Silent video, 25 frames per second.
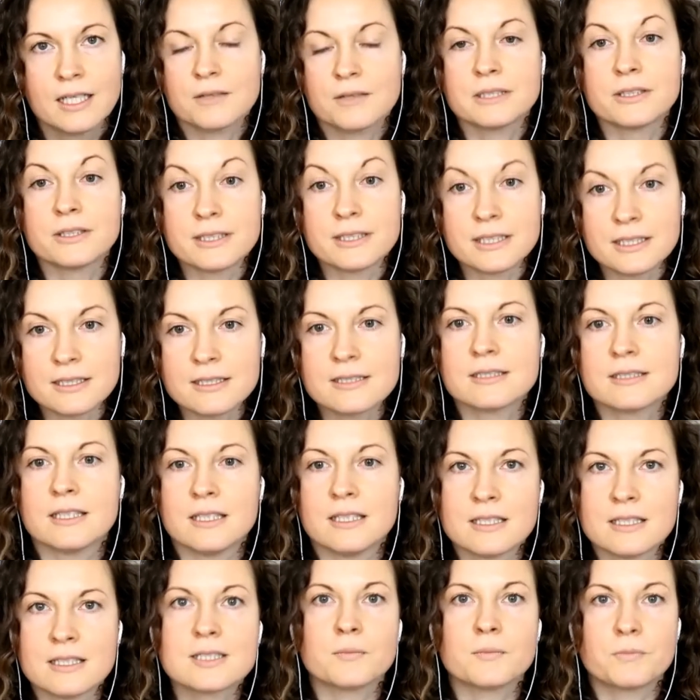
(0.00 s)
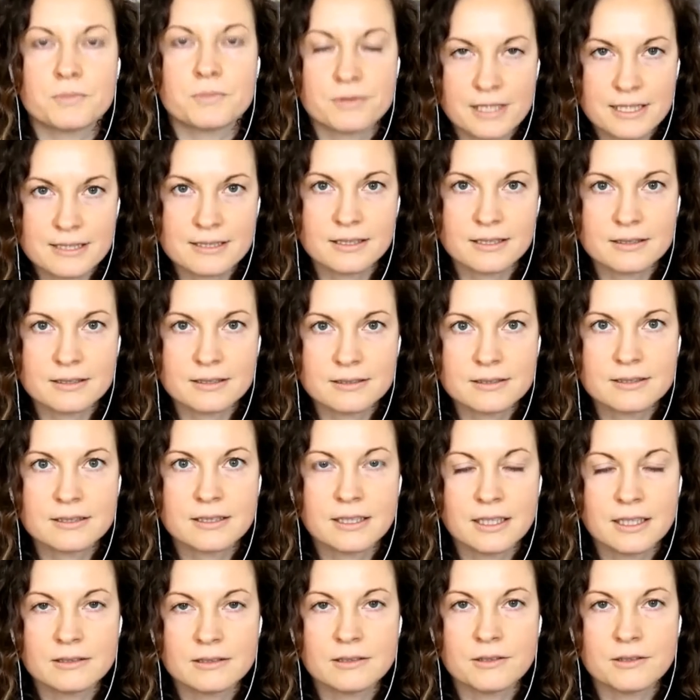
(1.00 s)
And mm-hmm. whether this is
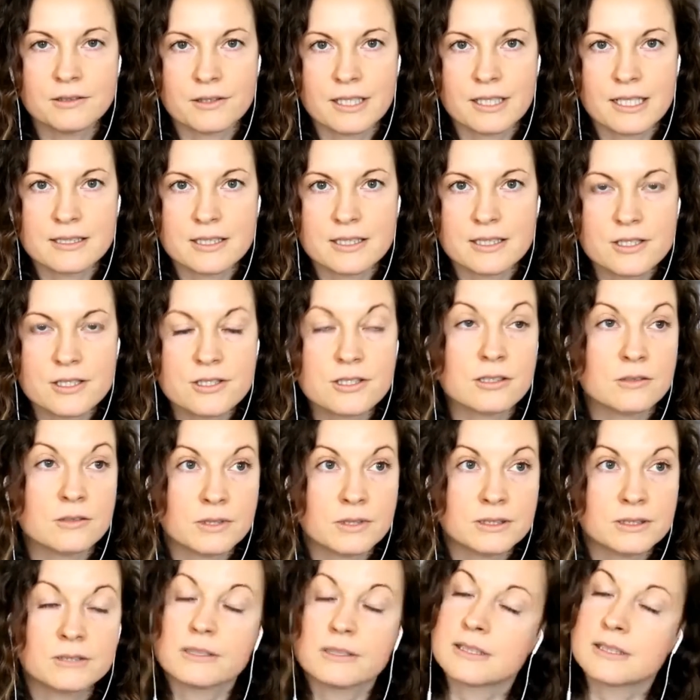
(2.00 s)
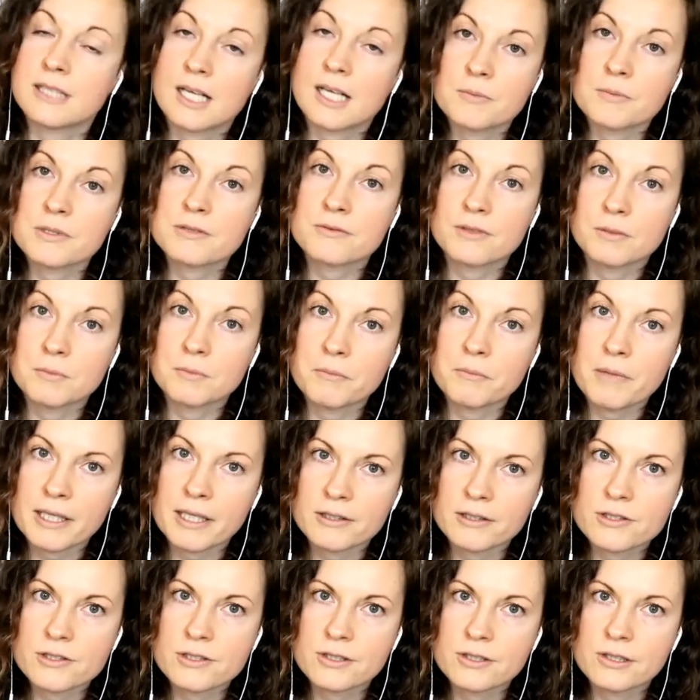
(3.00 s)
present in the organization and whether it comes from a
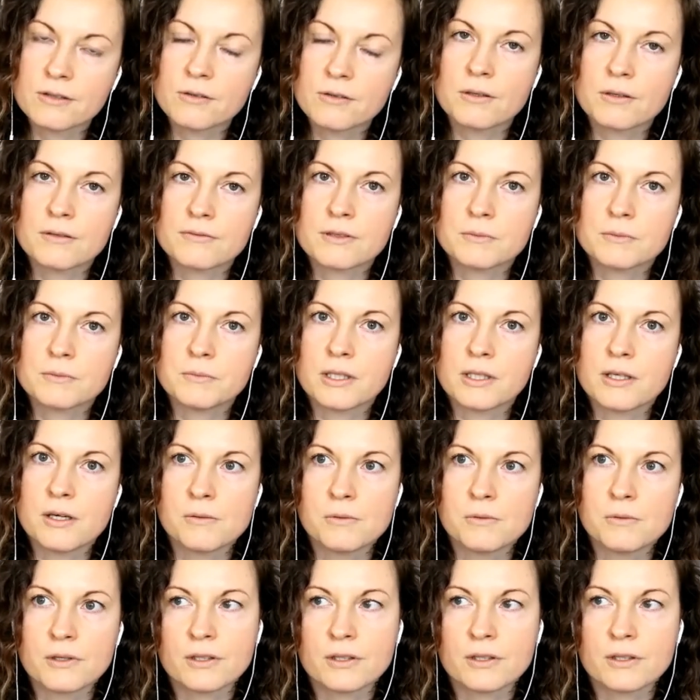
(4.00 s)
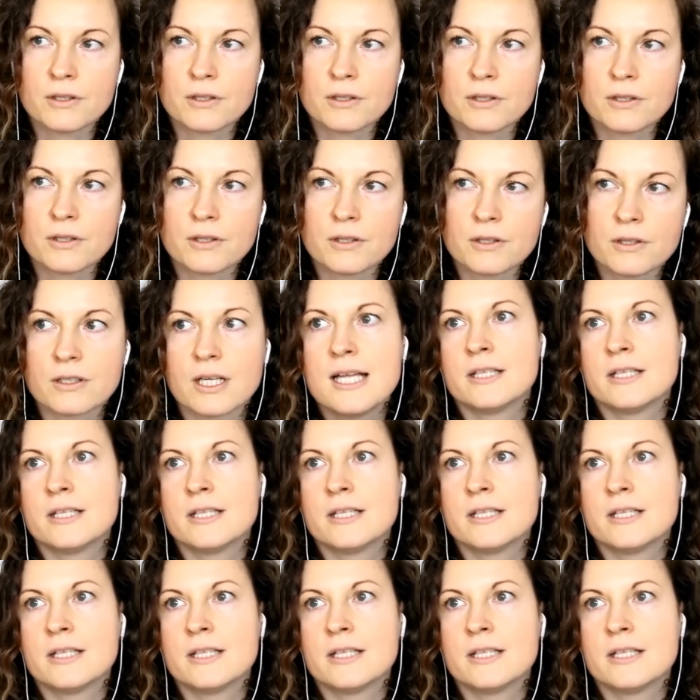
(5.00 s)
manager or from a coworker.